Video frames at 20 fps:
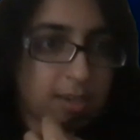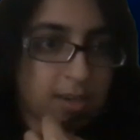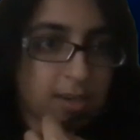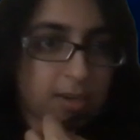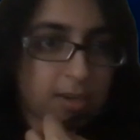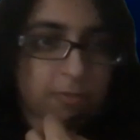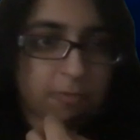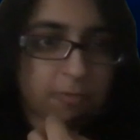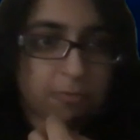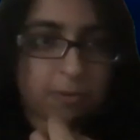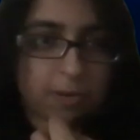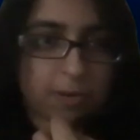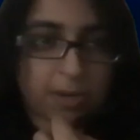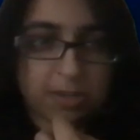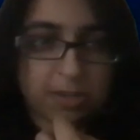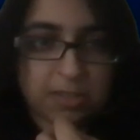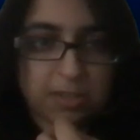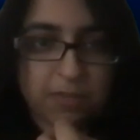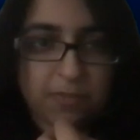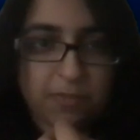Rutgers
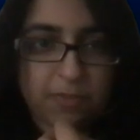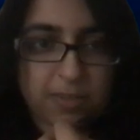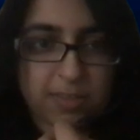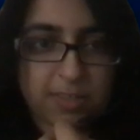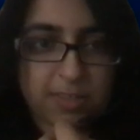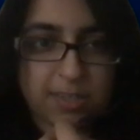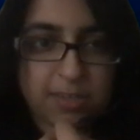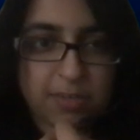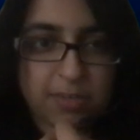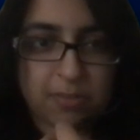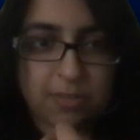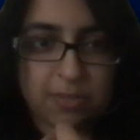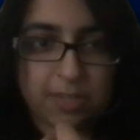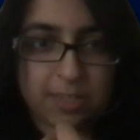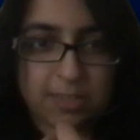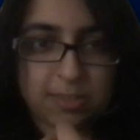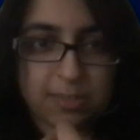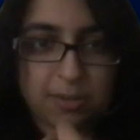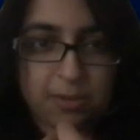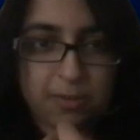University,
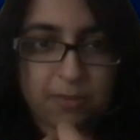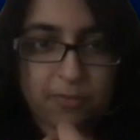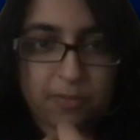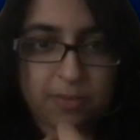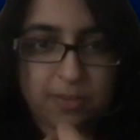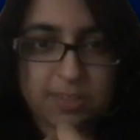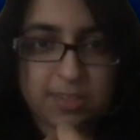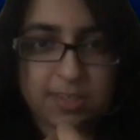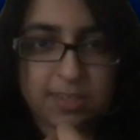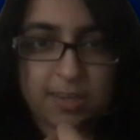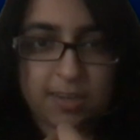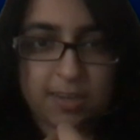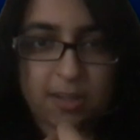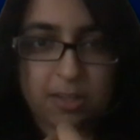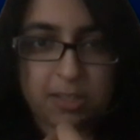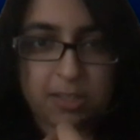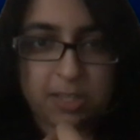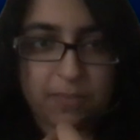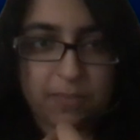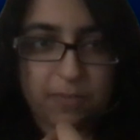Northeastern University, College
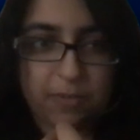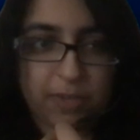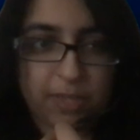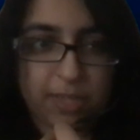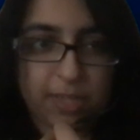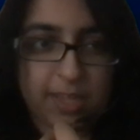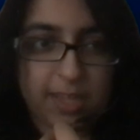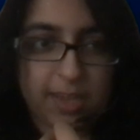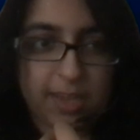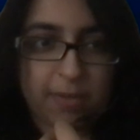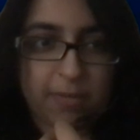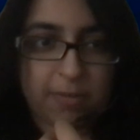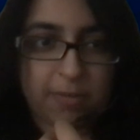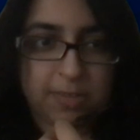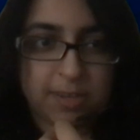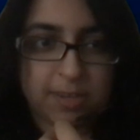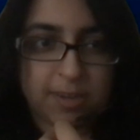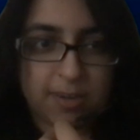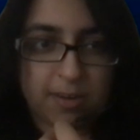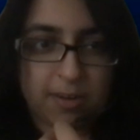Info Geek, and
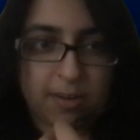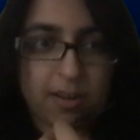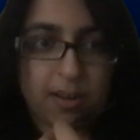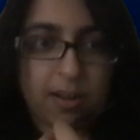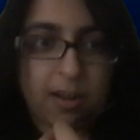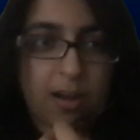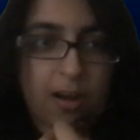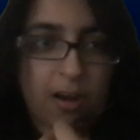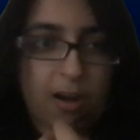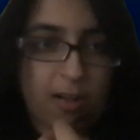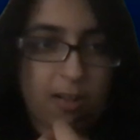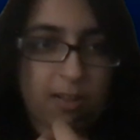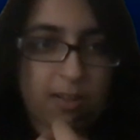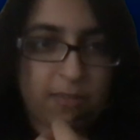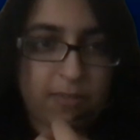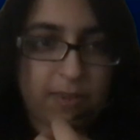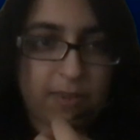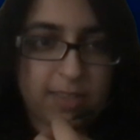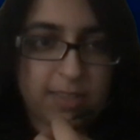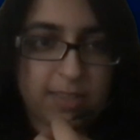Coursera all
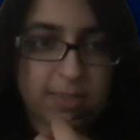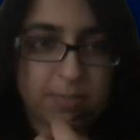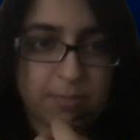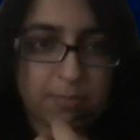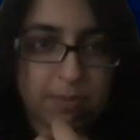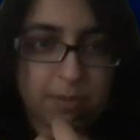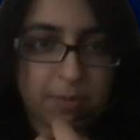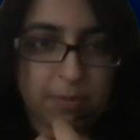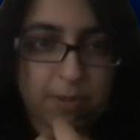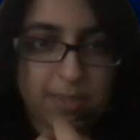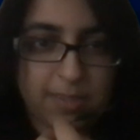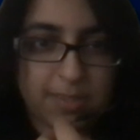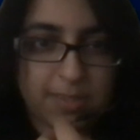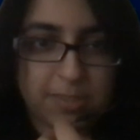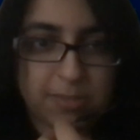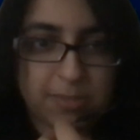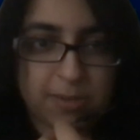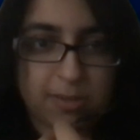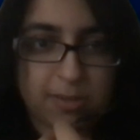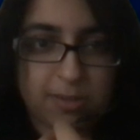advise to minimize
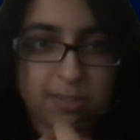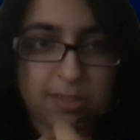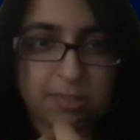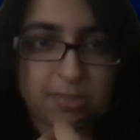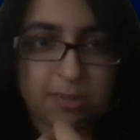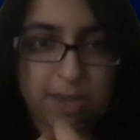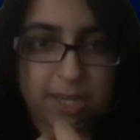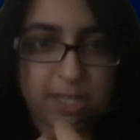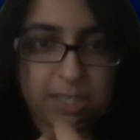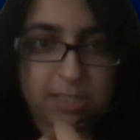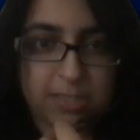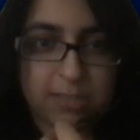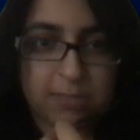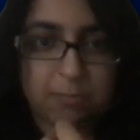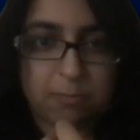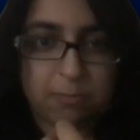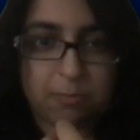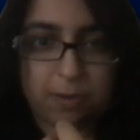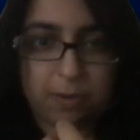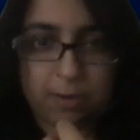distractions
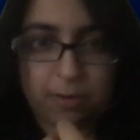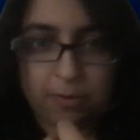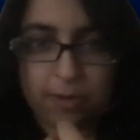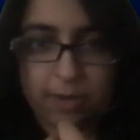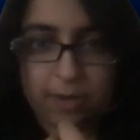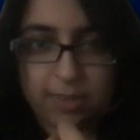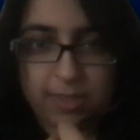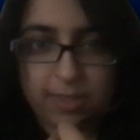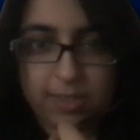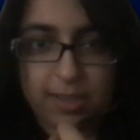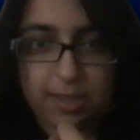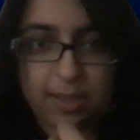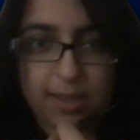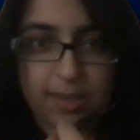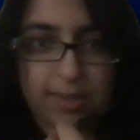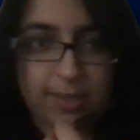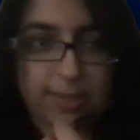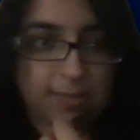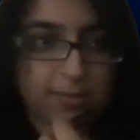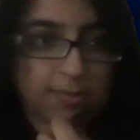when creating the
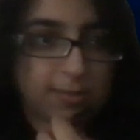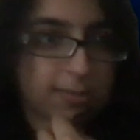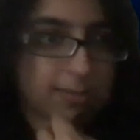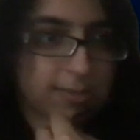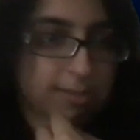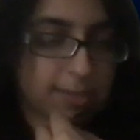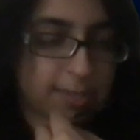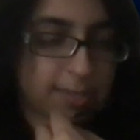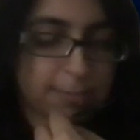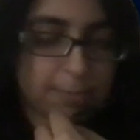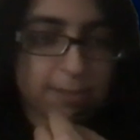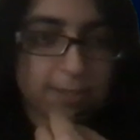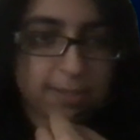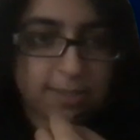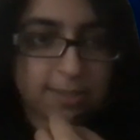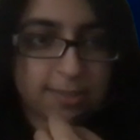ideal study space.